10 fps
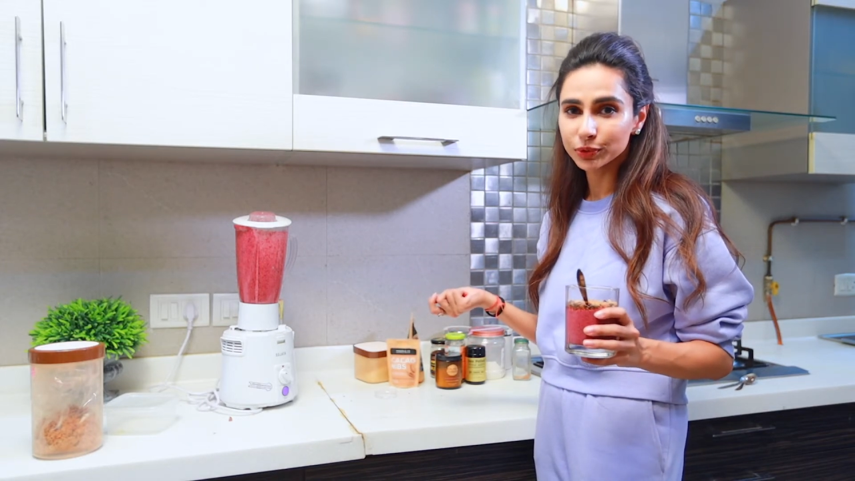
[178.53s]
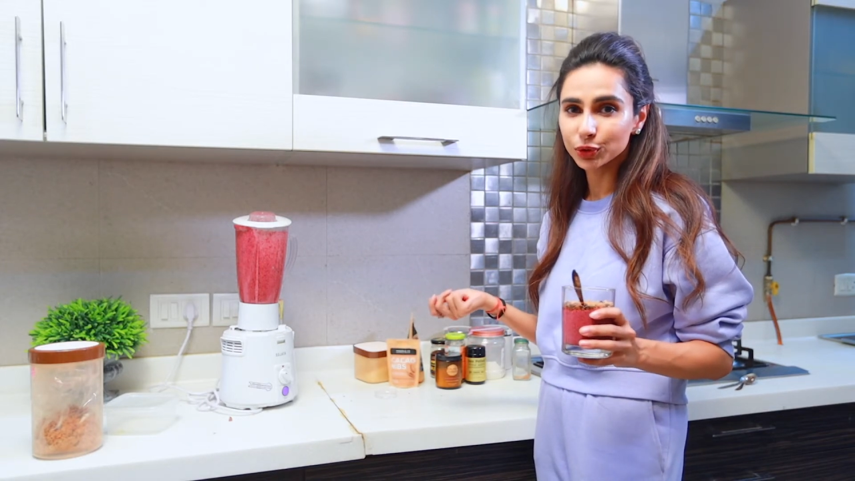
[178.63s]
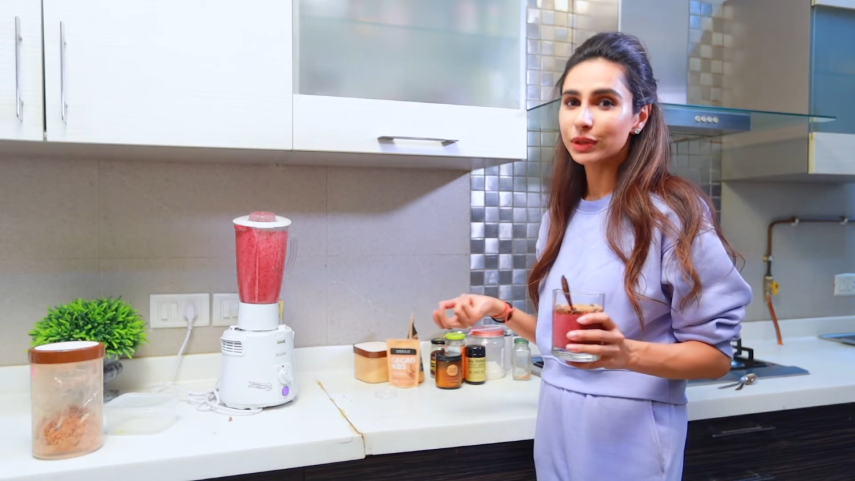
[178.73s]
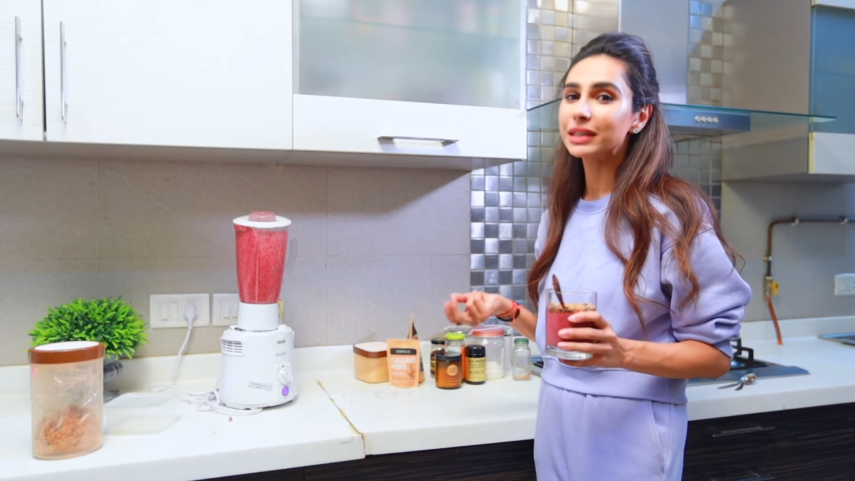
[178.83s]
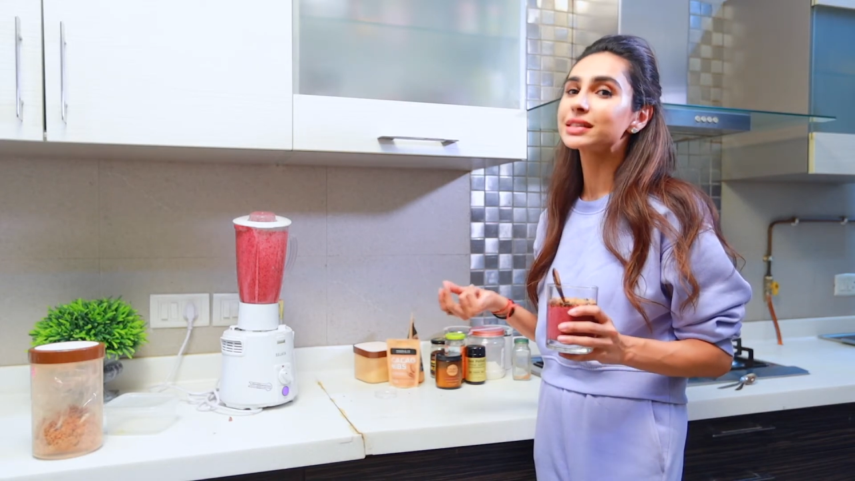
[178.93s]
you
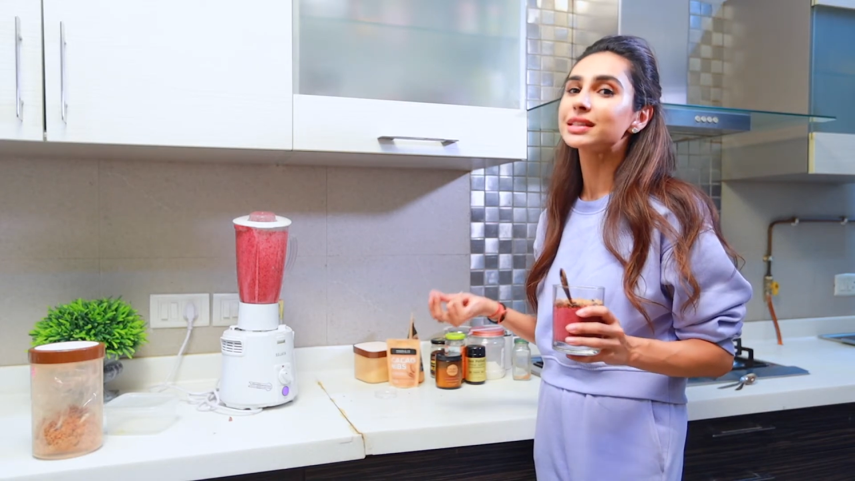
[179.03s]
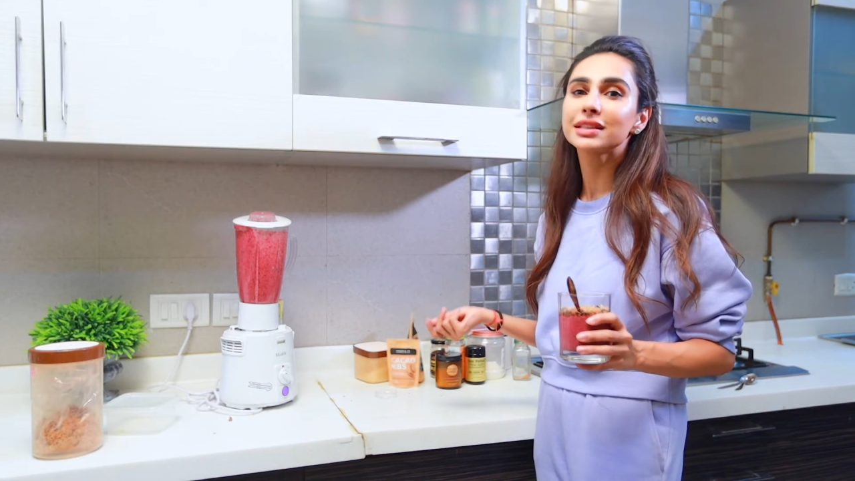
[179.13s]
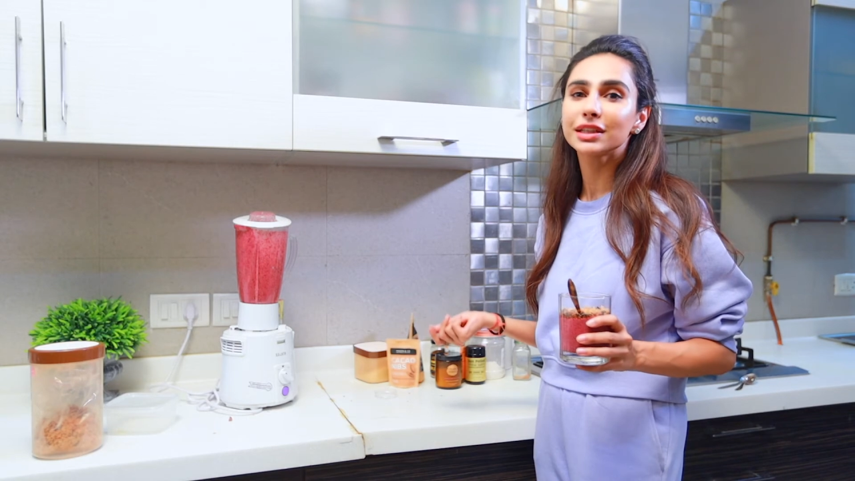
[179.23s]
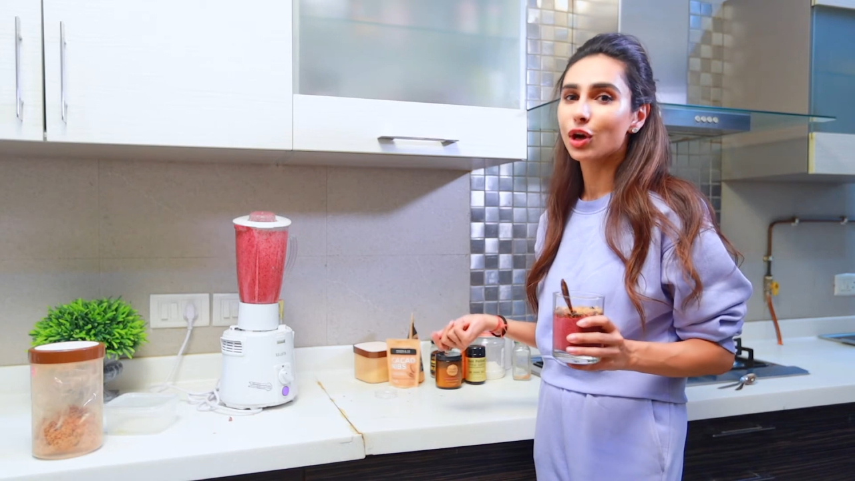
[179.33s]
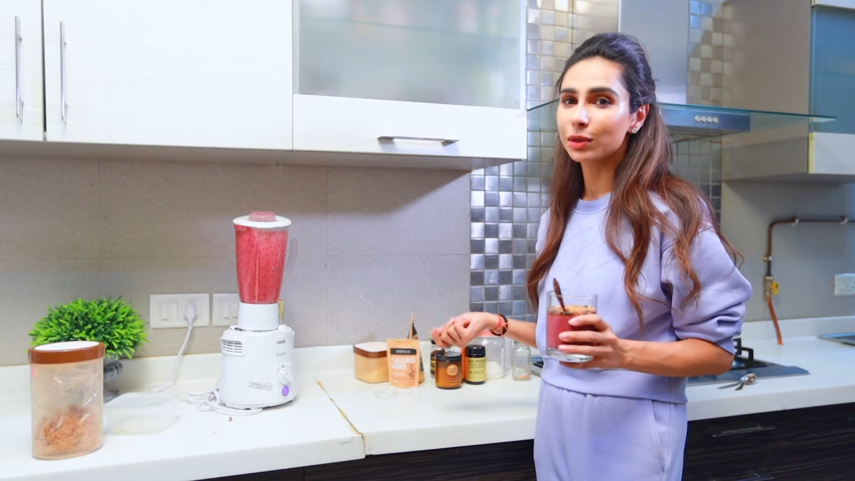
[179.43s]

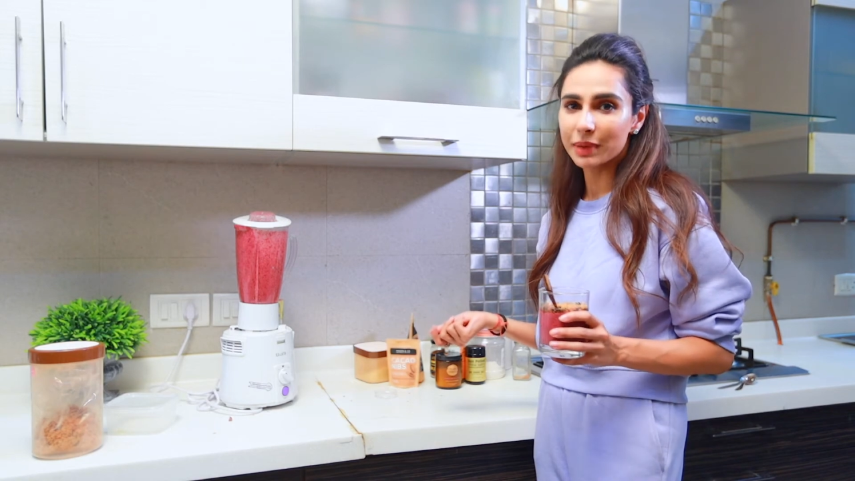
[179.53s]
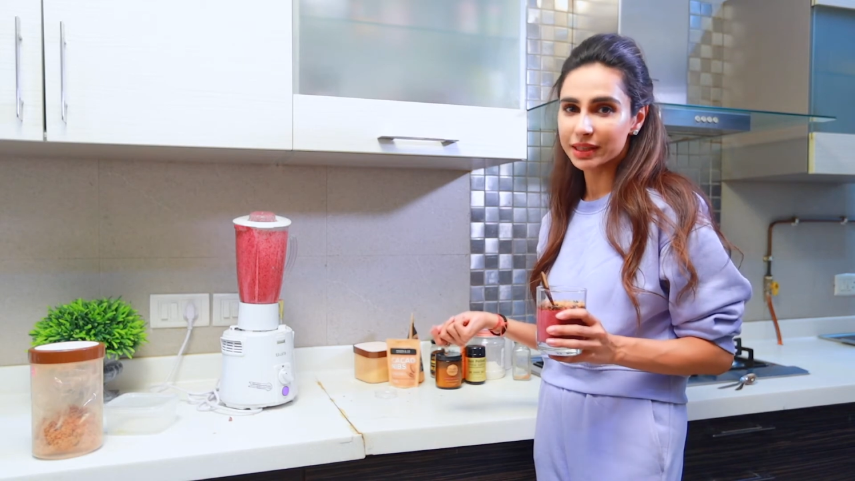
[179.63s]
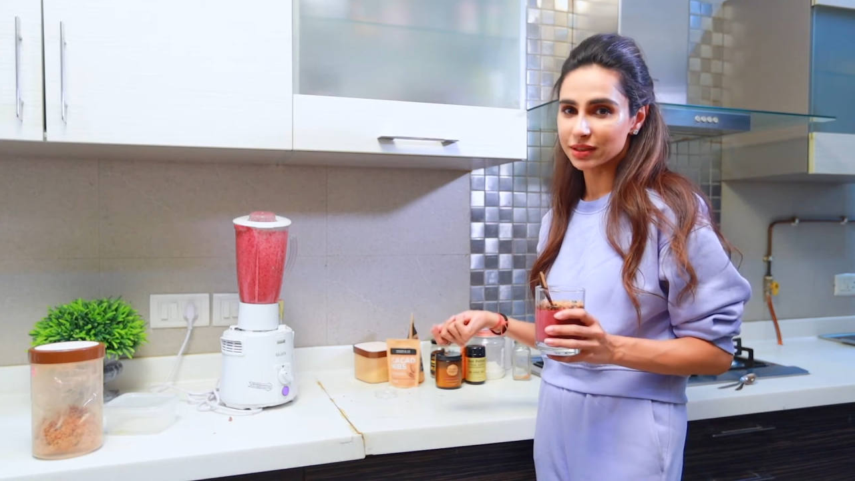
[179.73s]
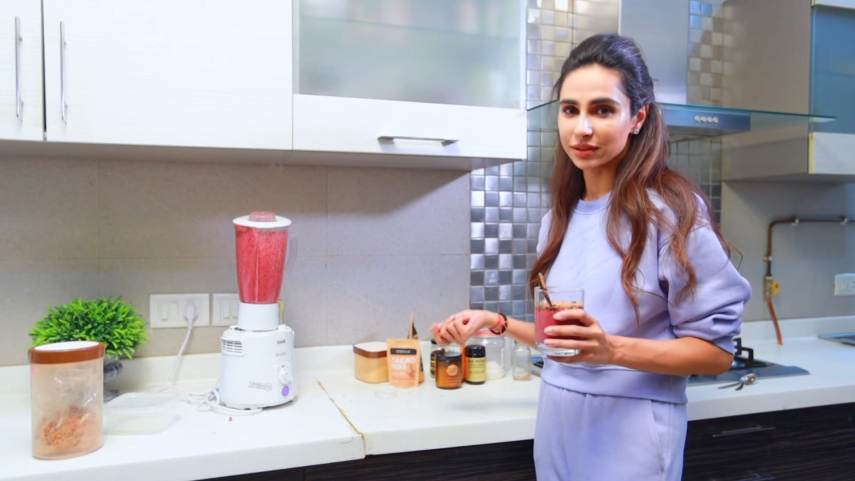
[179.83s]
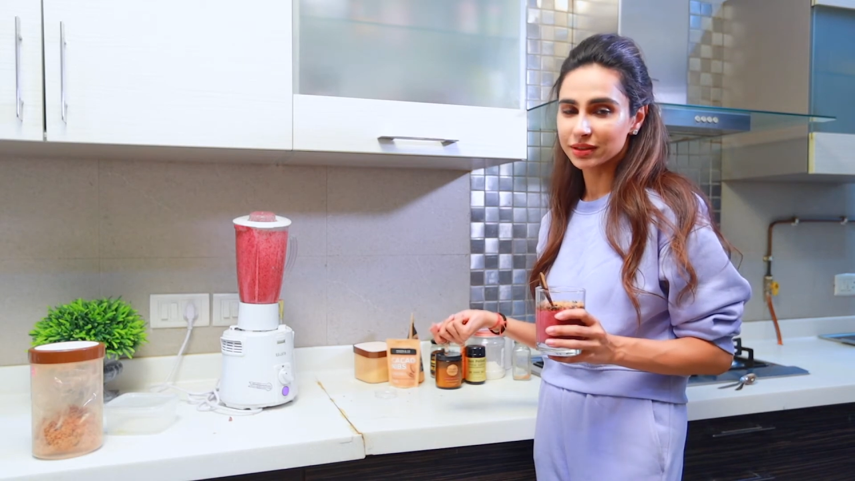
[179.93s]
instantly got
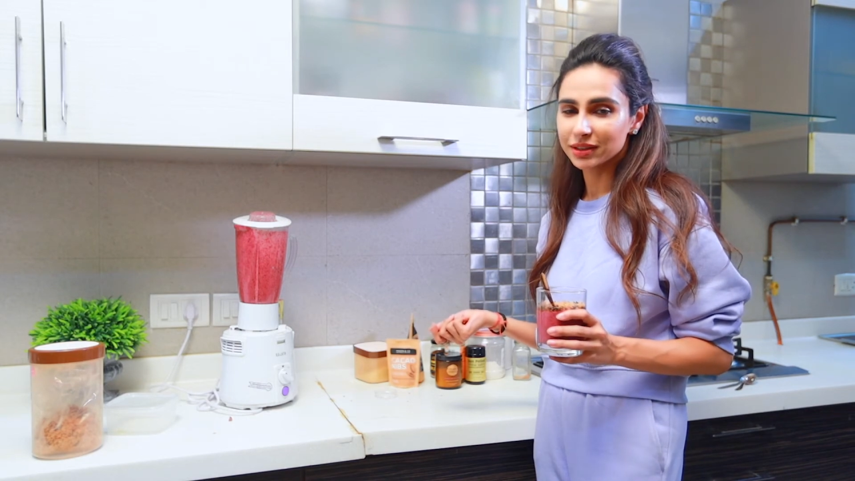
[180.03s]
better.